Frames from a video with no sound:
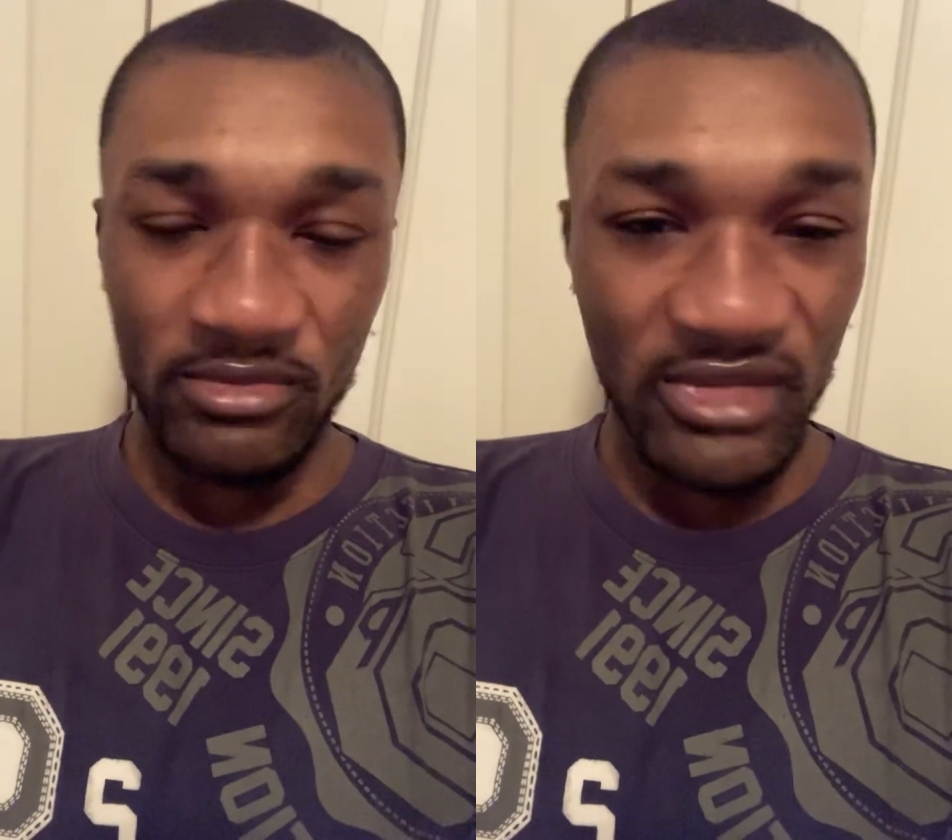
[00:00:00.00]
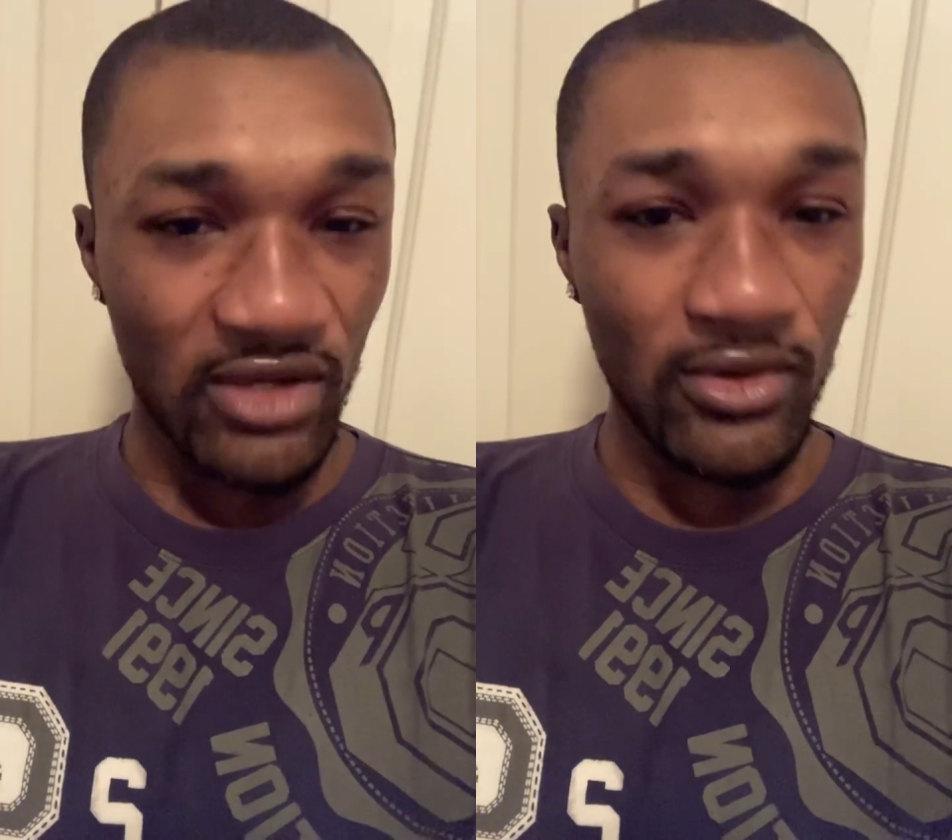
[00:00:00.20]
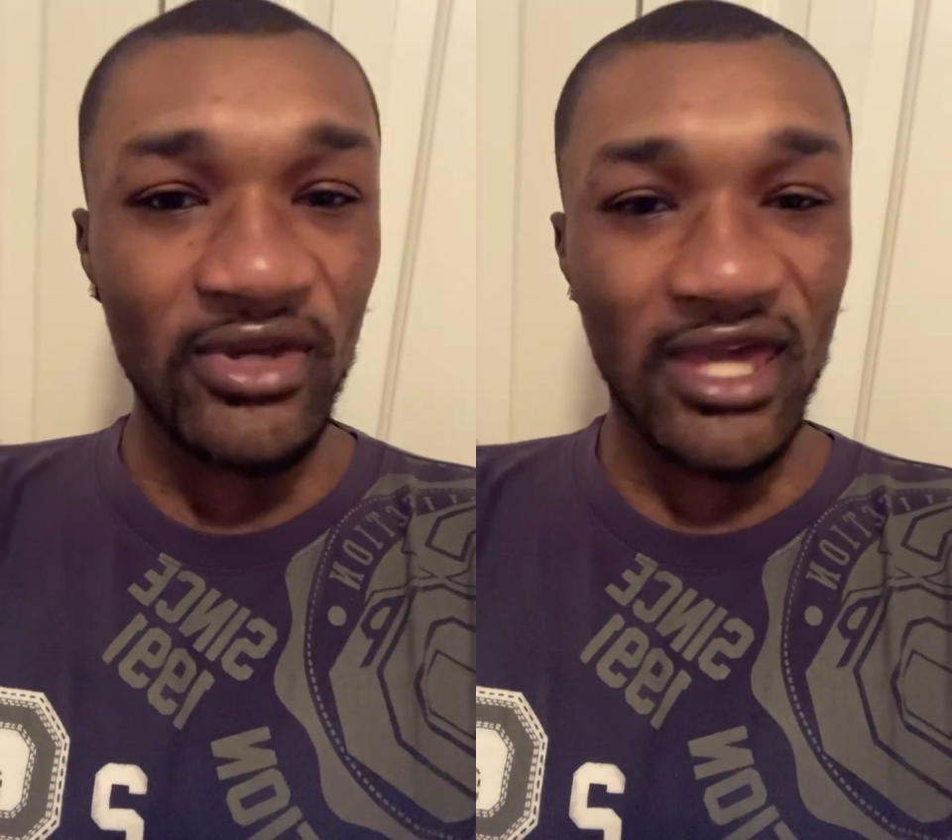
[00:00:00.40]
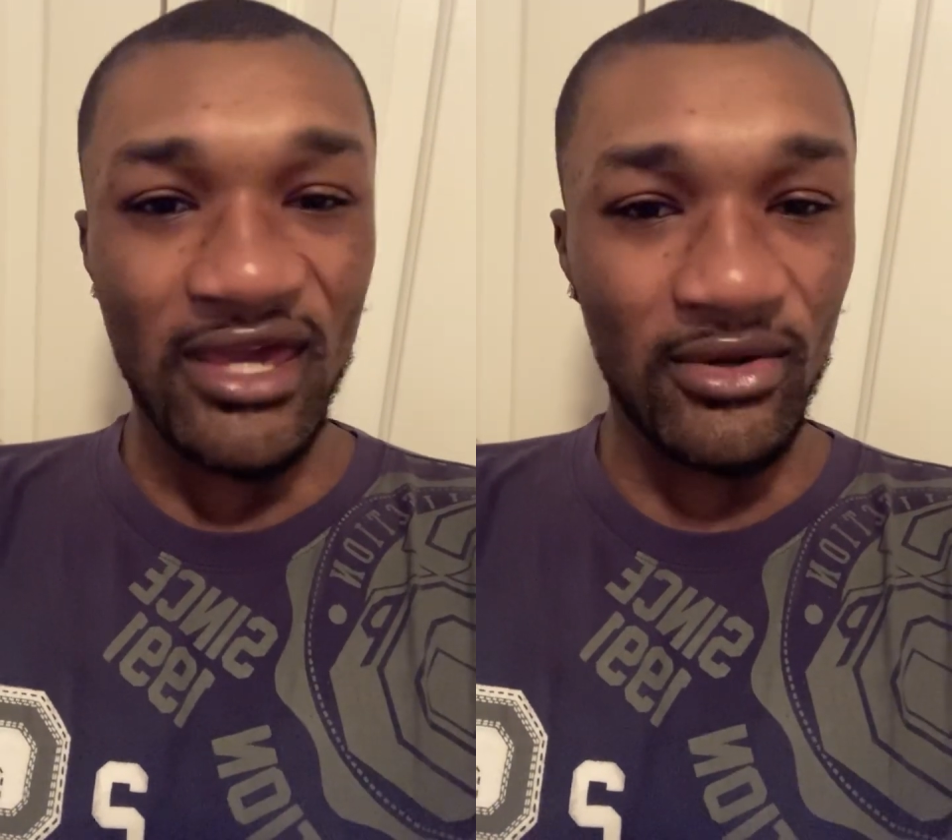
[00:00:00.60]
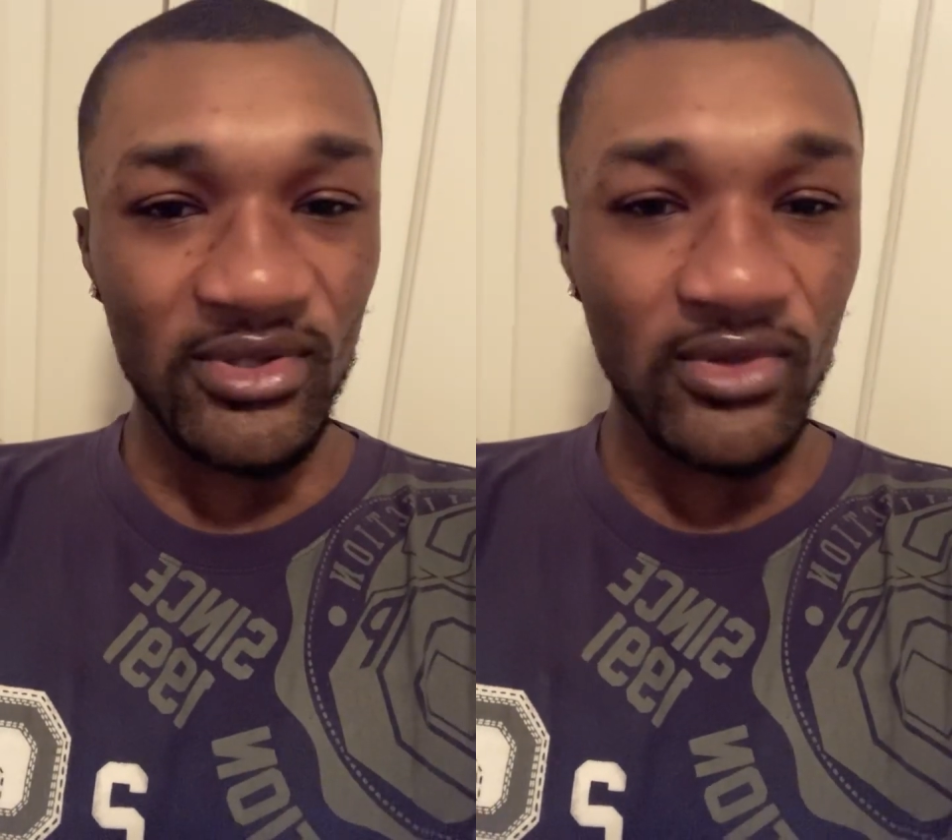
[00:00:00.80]
man, who
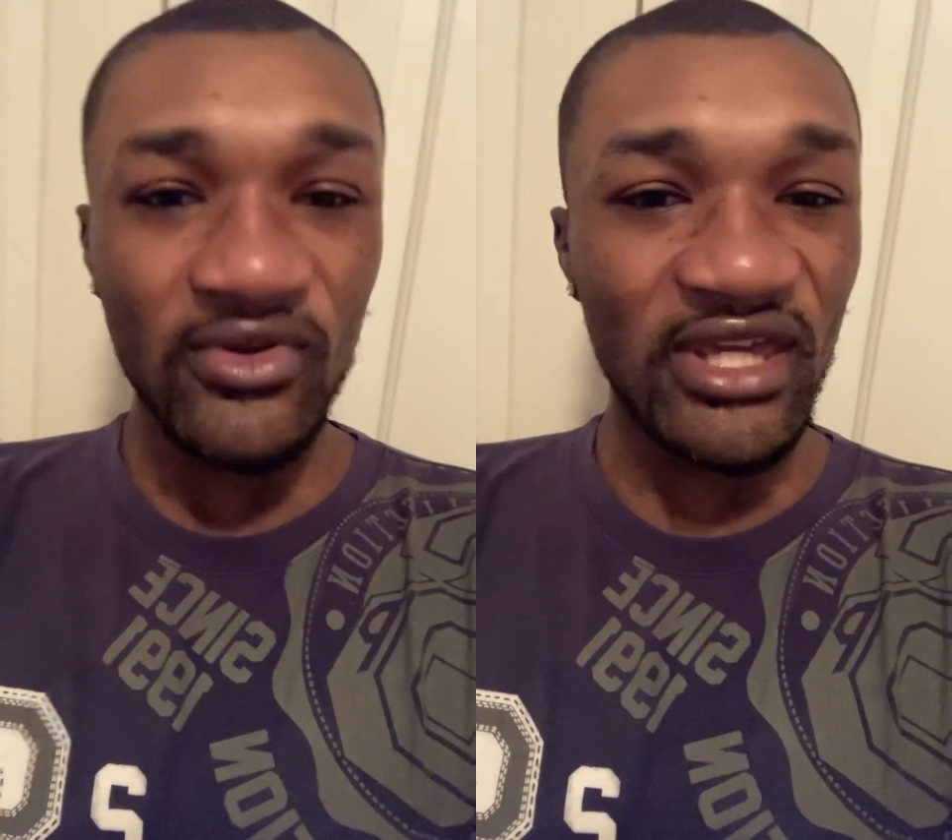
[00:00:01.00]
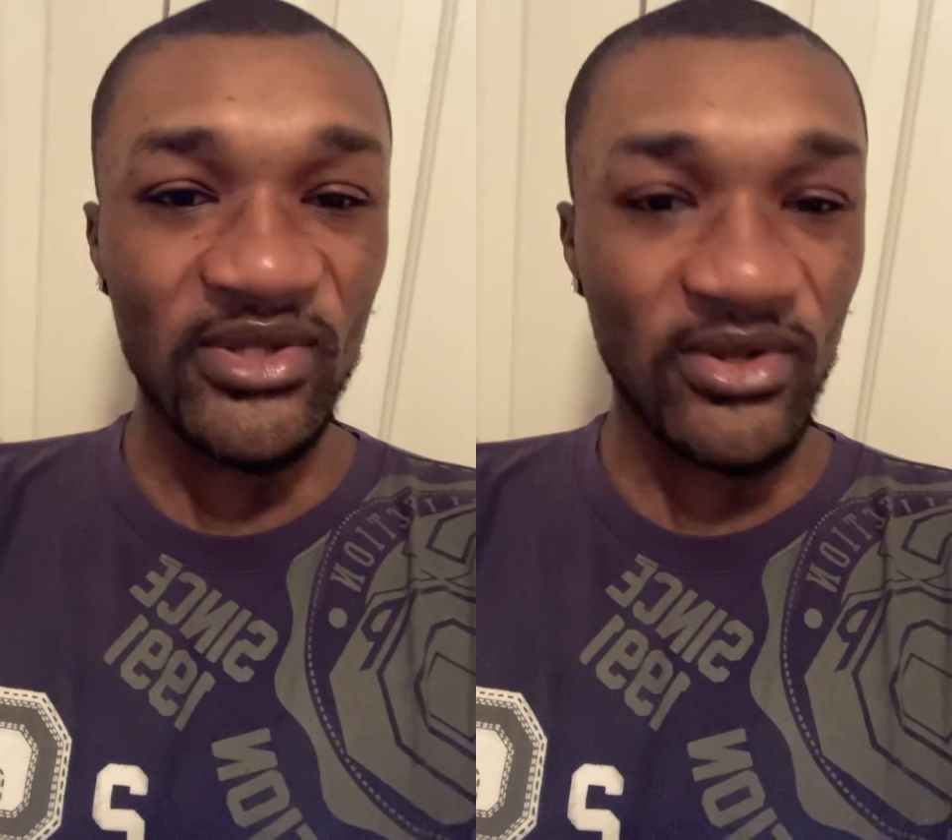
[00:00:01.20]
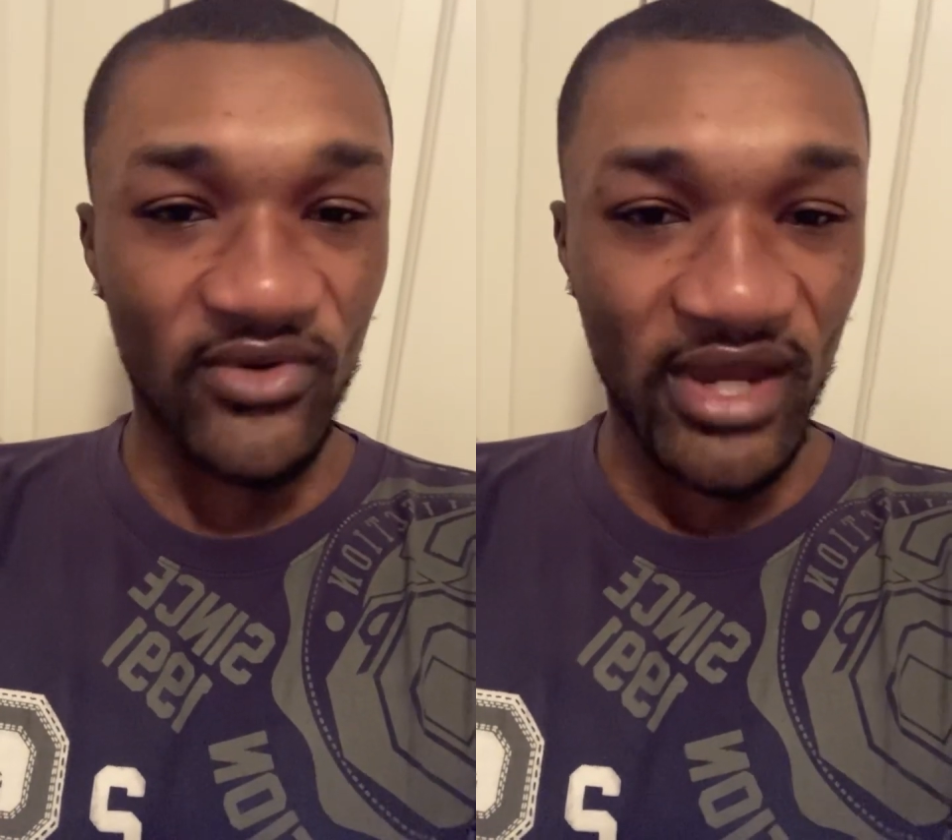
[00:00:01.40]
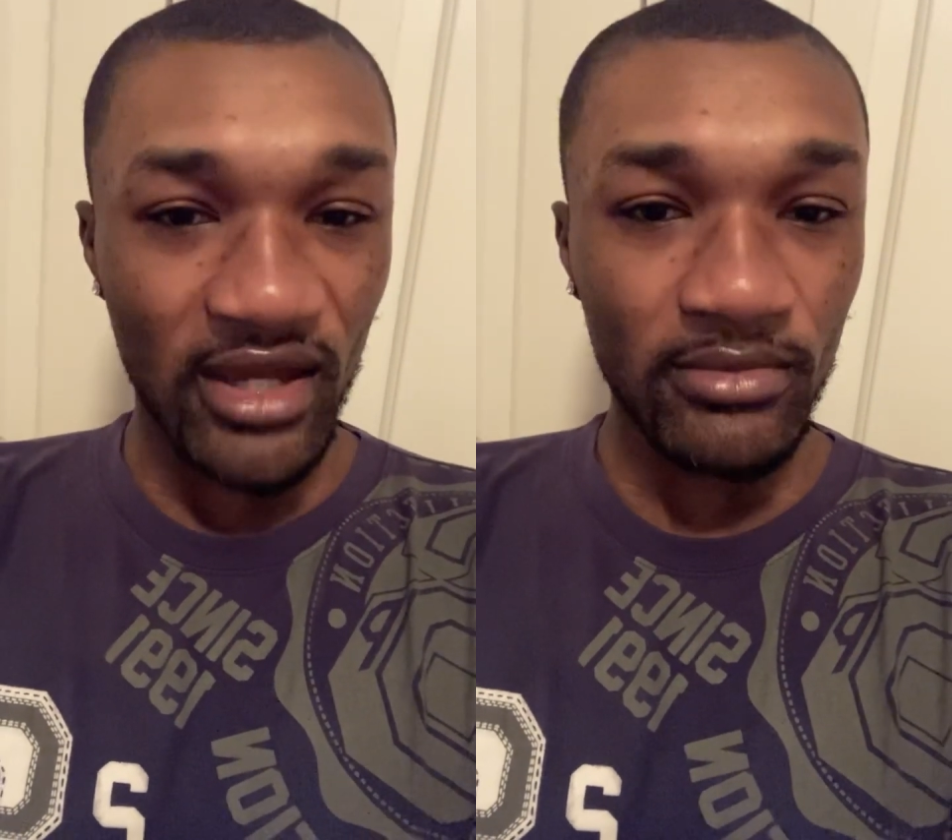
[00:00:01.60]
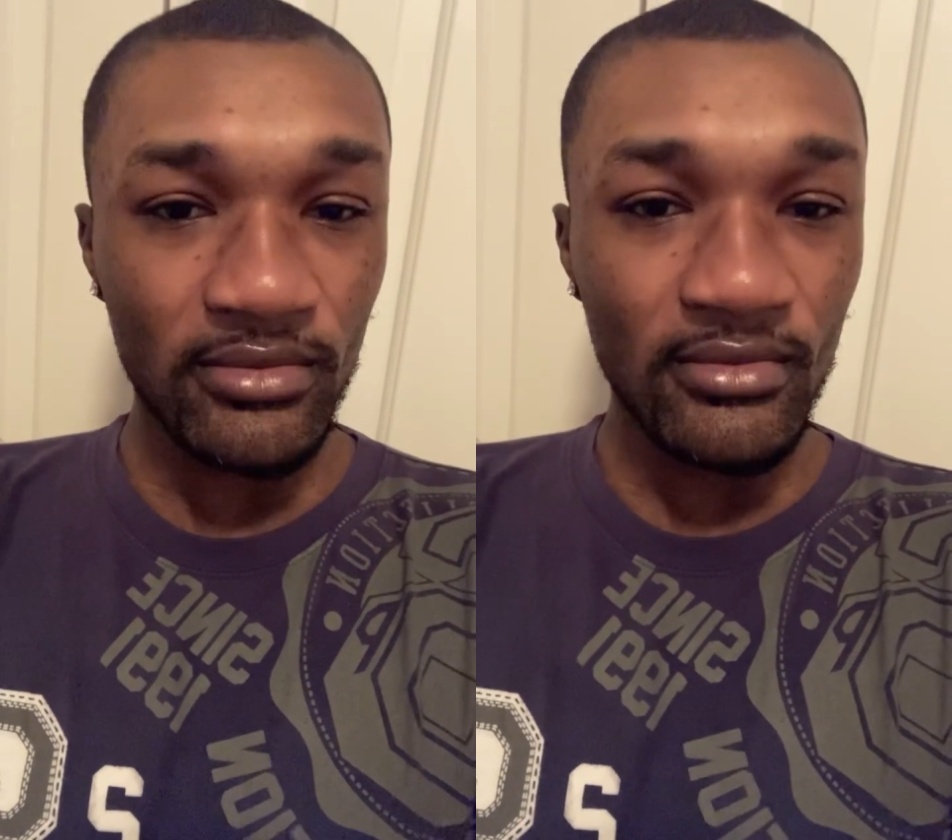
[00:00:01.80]
cares? Who gives a crap?